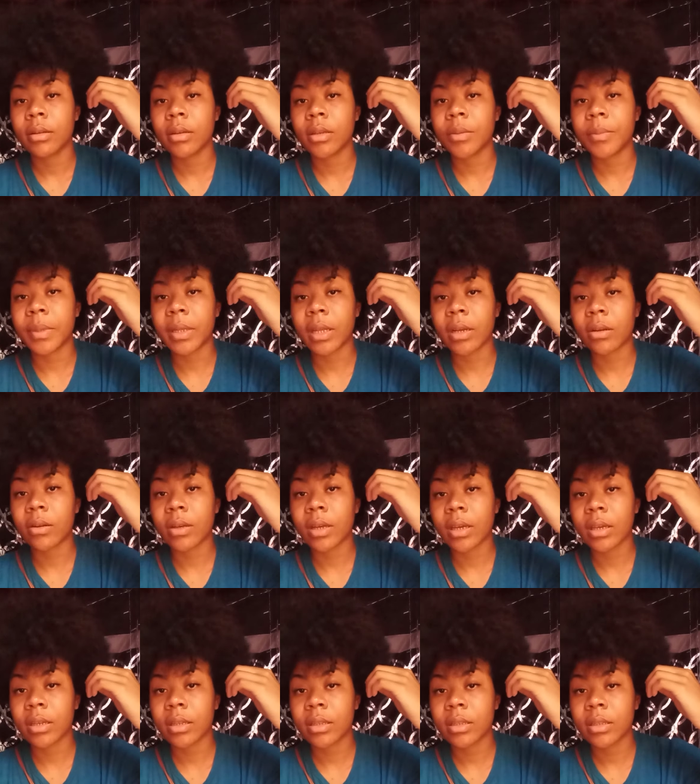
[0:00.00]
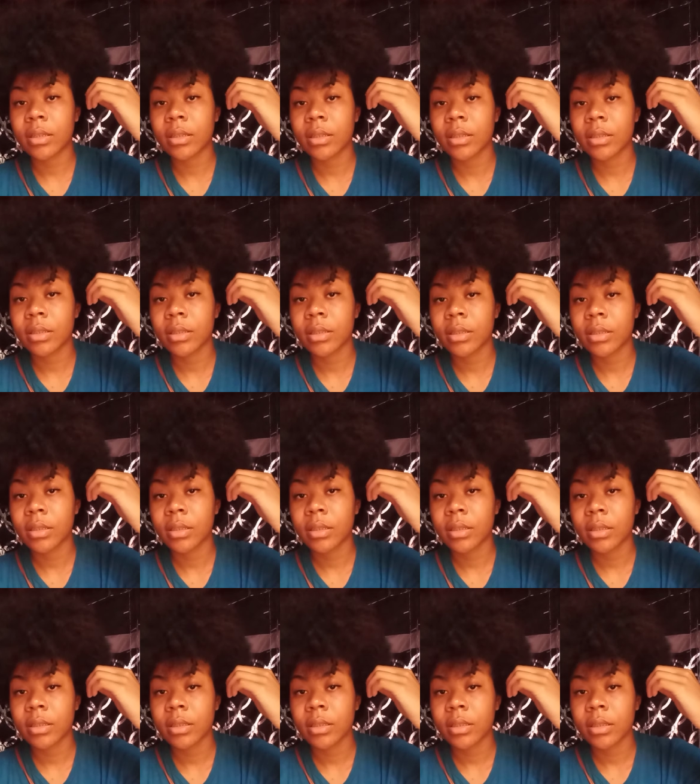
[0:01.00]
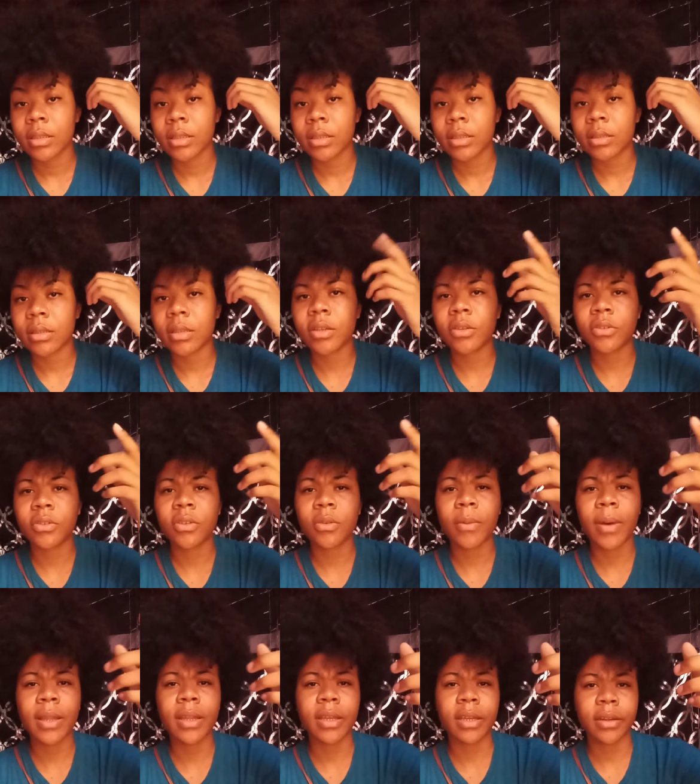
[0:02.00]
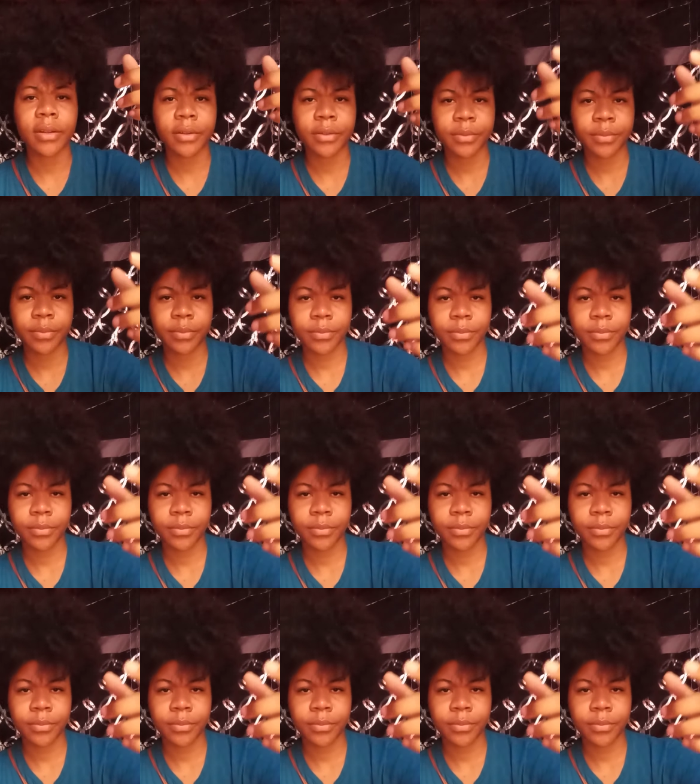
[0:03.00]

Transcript: And you'd be like, okay. Then you see why later.